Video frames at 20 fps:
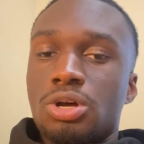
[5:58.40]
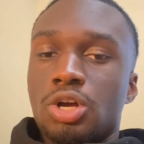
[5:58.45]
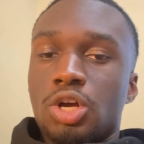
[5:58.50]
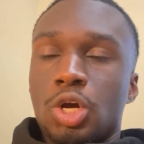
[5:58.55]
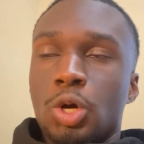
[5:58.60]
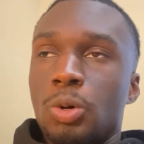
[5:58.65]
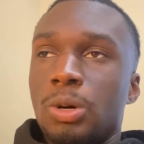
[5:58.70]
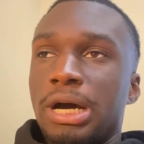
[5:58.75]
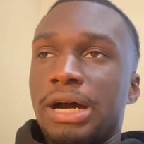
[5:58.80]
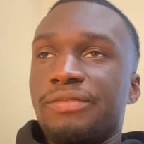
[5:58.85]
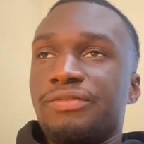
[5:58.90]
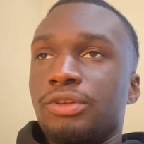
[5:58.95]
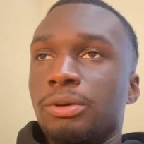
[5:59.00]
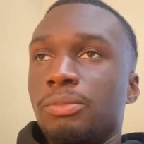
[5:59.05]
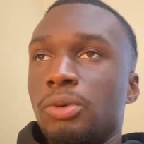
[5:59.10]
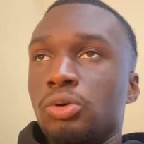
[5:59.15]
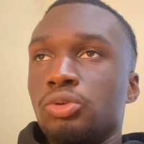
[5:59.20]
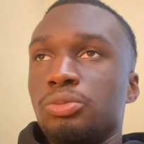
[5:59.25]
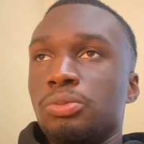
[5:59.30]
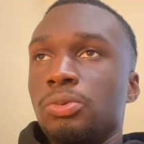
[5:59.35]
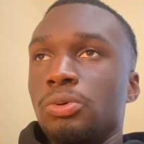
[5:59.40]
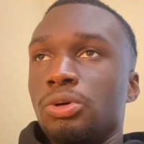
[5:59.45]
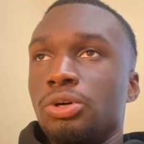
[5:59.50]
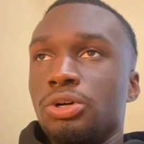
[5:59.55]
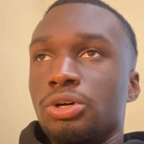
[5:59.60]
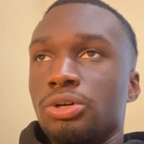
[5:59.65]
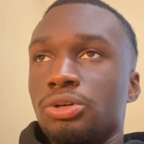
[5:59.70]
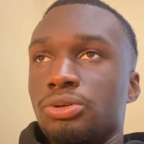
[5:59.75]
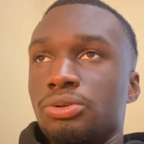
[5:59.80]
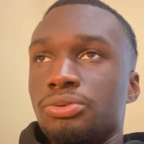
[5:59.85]
go after multiple
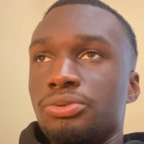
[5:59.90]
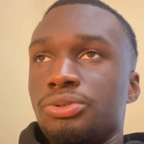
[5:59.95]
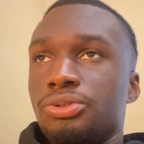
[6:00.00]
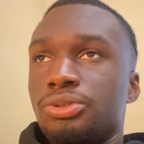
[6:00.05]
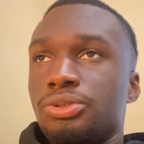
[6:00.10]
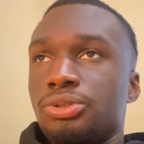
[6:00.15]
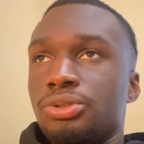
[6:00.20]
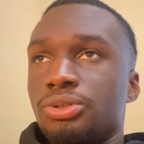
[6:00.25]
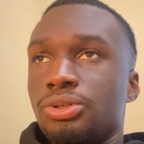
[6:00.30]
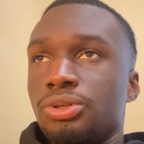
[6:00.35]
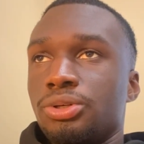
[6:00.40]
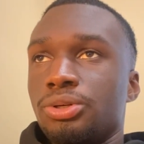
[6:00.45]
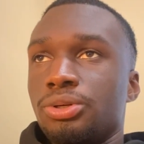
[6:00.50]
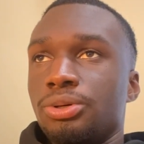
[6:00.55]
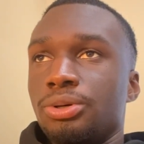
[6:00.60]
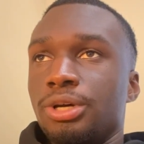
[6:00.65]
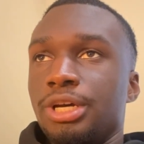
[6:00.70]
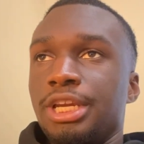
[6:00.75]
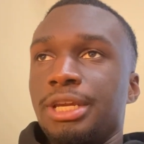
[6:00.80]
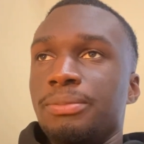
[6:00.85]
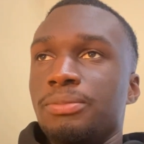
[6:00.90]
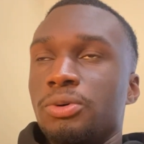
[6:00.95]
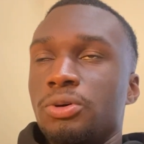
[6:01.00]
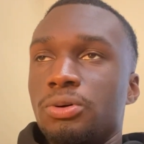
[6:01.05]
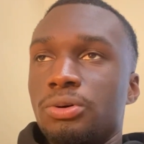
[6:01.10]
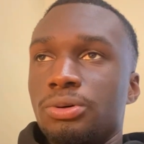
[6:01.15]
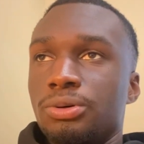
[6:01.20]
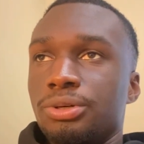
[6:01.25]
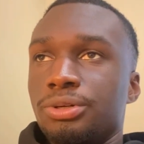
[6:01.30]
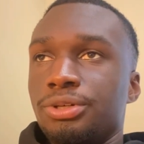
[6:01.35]
girls
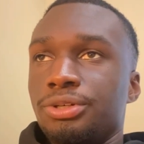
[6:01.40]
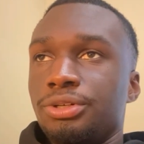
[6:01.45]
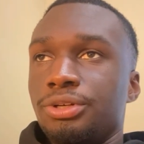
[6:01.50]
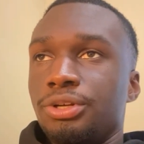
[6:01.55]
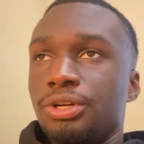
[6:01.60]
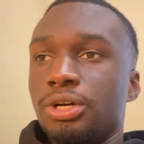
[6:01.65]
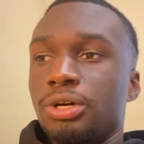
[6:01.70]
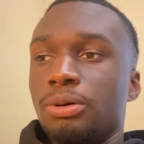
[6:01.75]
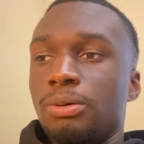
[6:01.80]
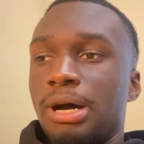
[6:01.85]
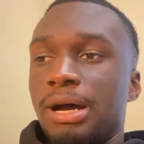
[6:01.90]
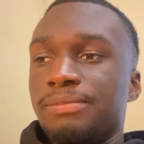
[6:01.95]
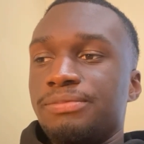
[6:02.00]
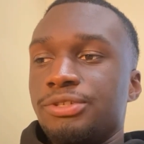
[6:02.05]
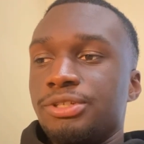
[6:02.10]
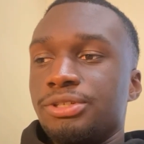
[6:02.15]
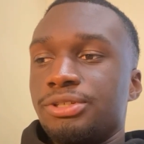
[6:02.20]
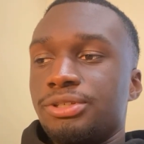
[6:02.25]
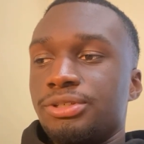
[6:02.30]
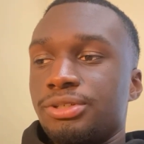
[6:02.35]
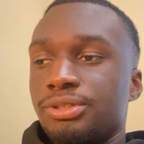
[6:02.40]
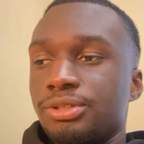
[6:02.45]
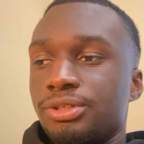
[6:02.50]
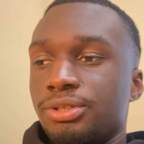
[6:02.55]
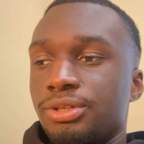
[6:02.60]
anymore. You know, I'm just